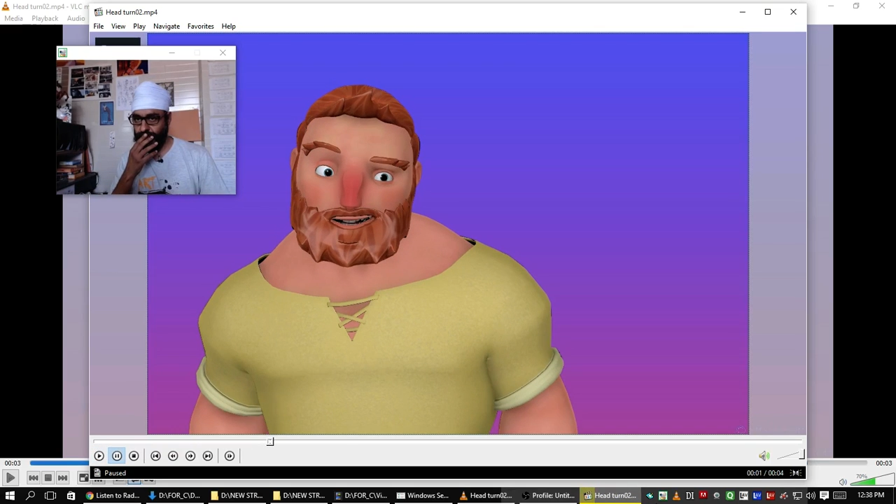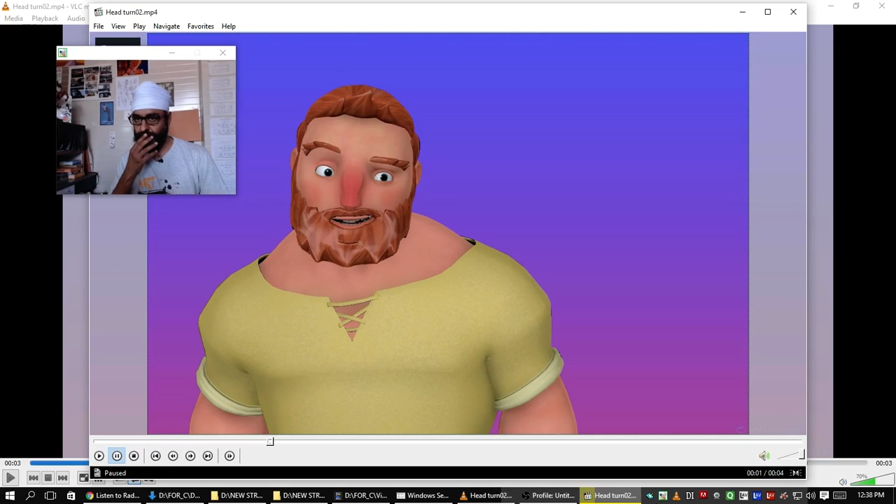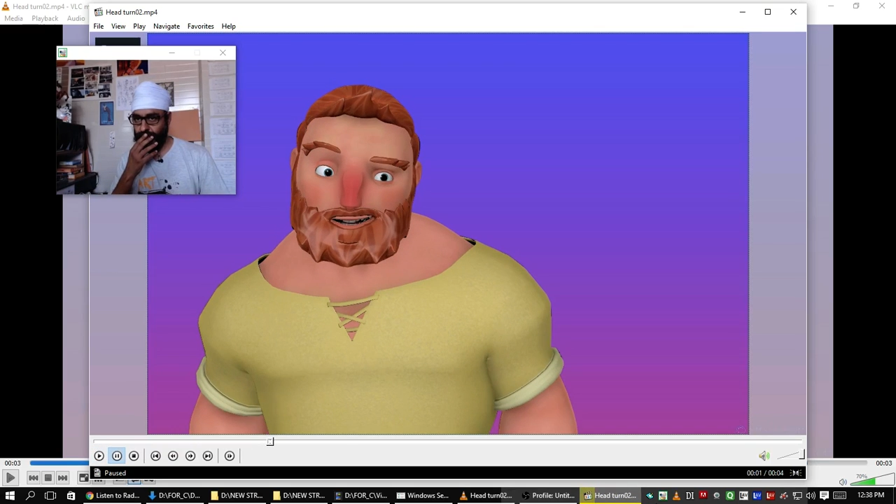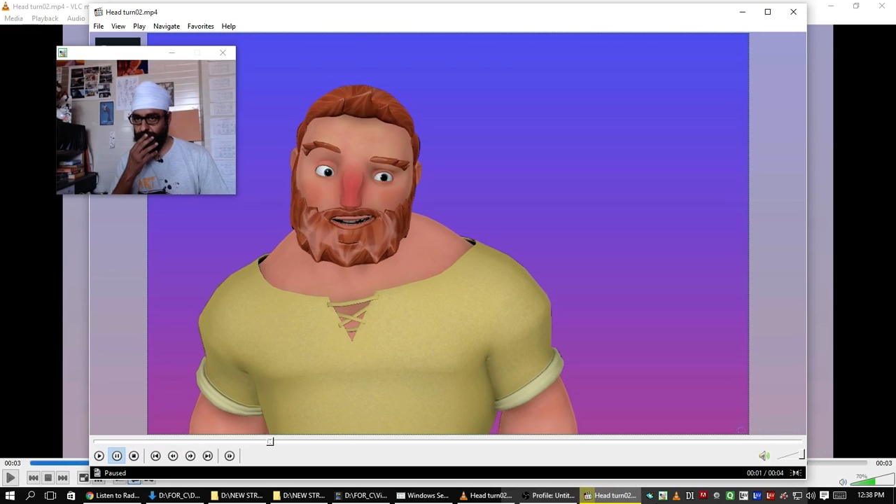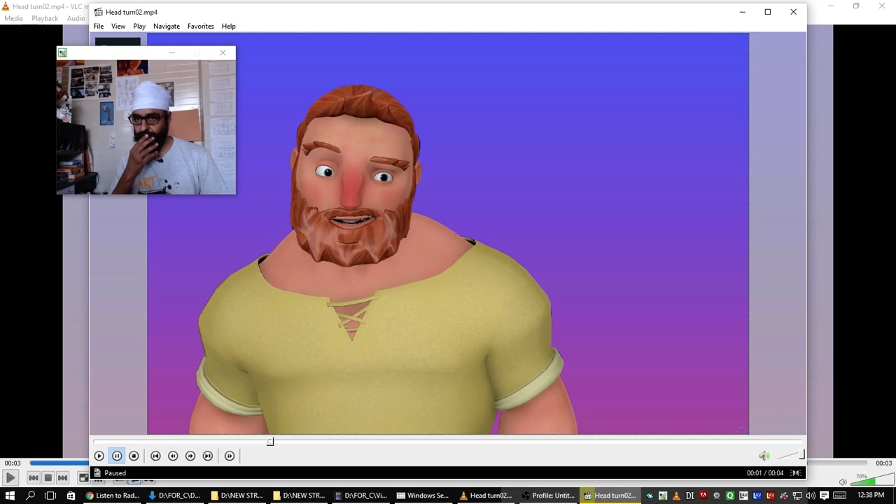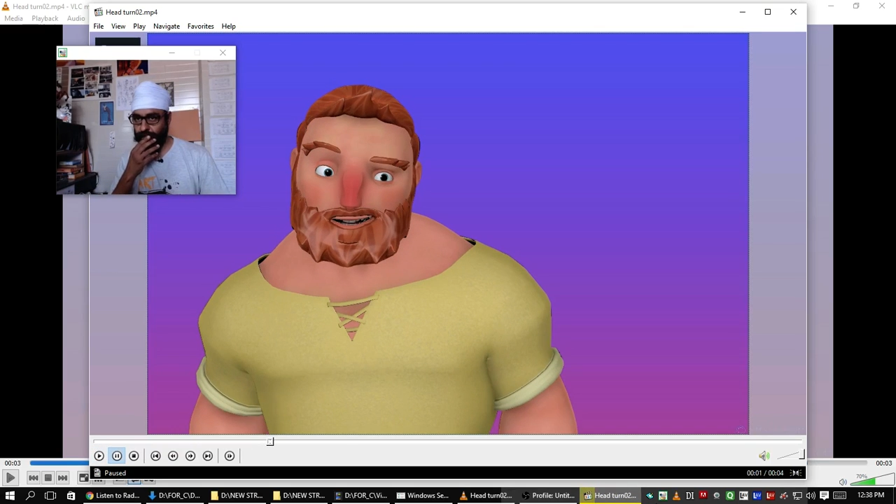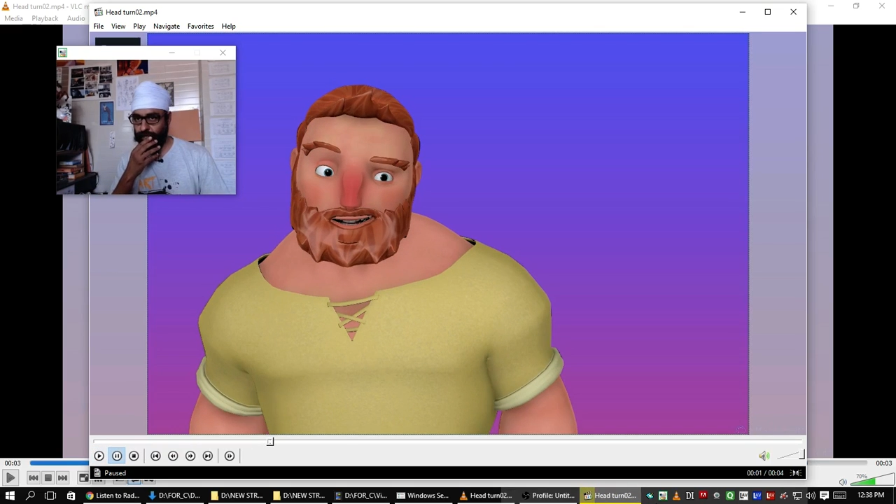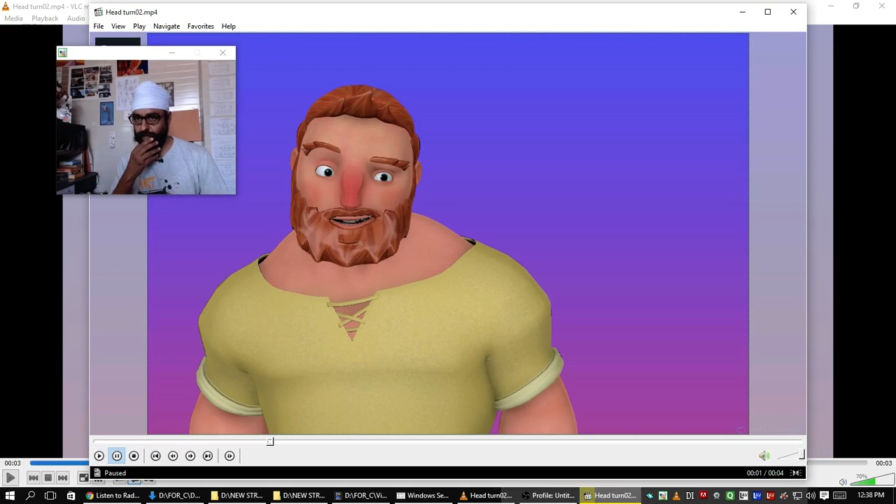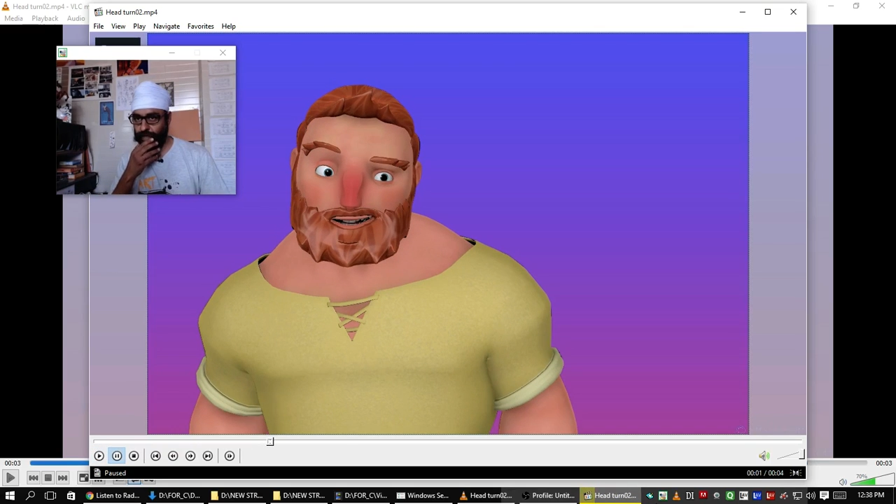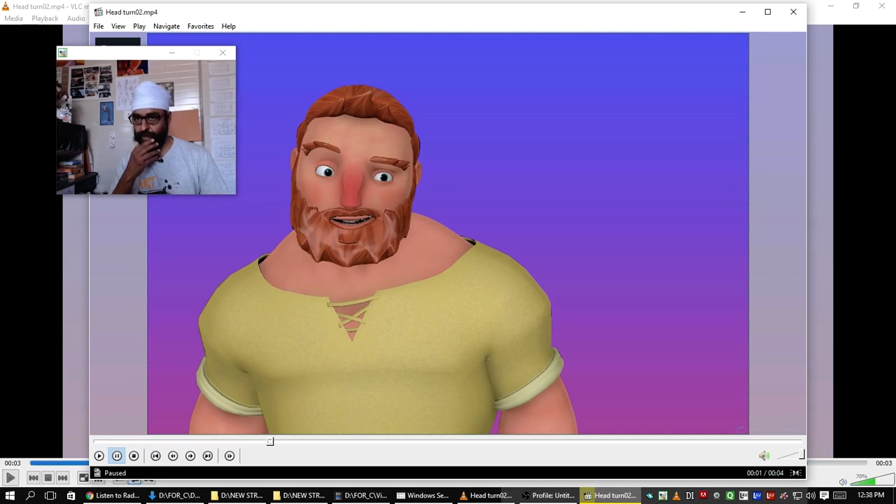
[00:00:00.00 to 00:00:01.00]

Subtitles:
Okay, he looks